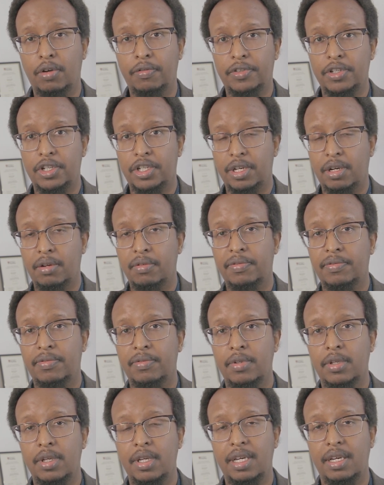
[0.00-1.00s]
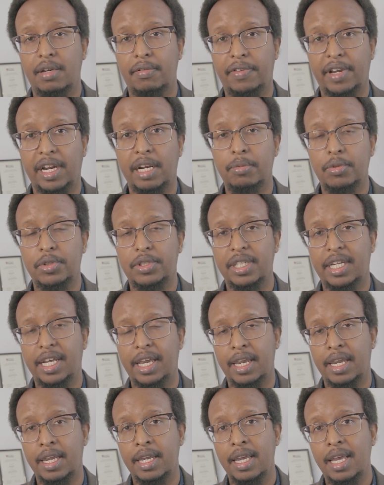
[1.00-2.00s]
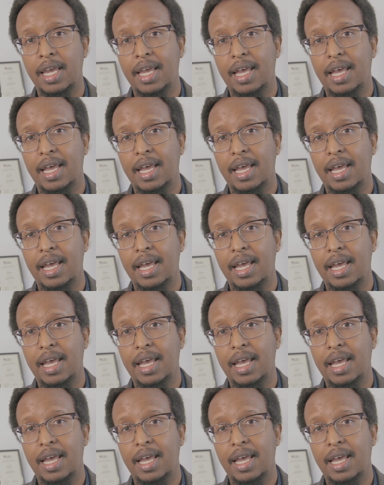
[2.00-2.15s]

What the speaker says: off the shelf available today.